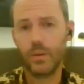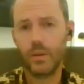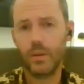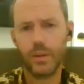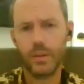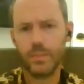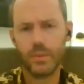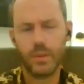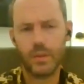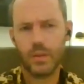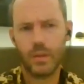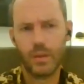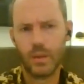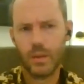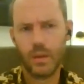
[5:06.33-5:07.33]
on a
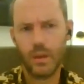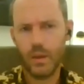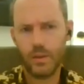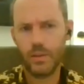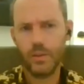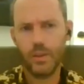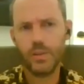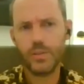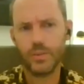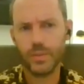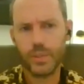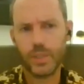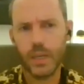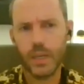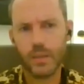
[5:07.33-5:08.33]
colossal
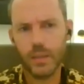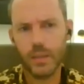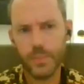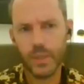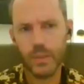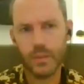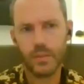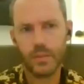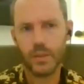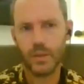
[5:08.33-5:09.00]
scale up there.